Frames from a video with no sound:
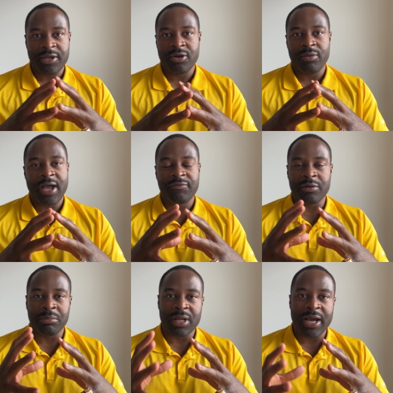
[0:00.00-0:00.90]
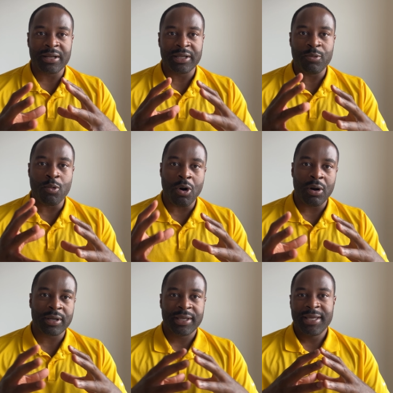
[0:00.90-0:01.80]
You don't have to blindly
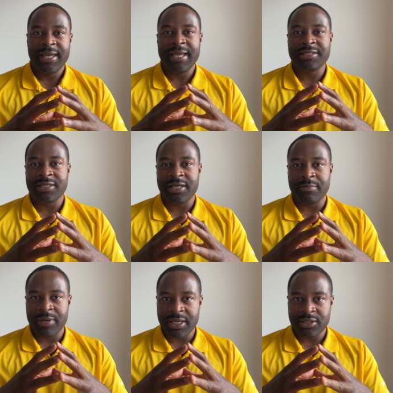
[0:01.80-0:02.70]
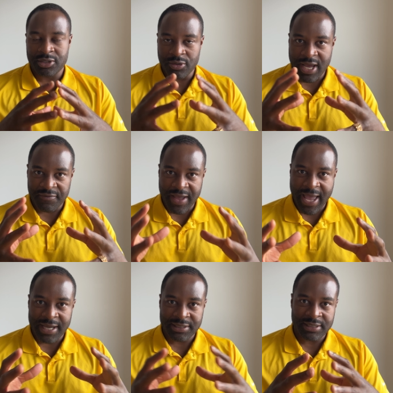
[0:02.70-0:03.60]
walk into the abyss. You have
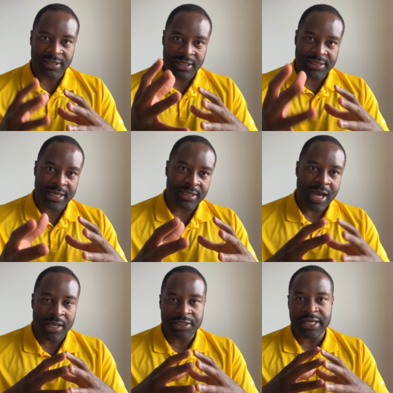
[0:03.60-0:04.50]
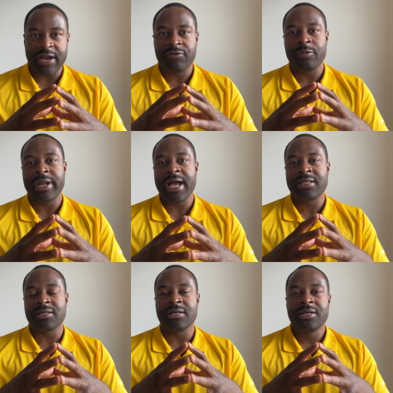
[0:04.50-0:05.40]
access to the technology. Everyone has a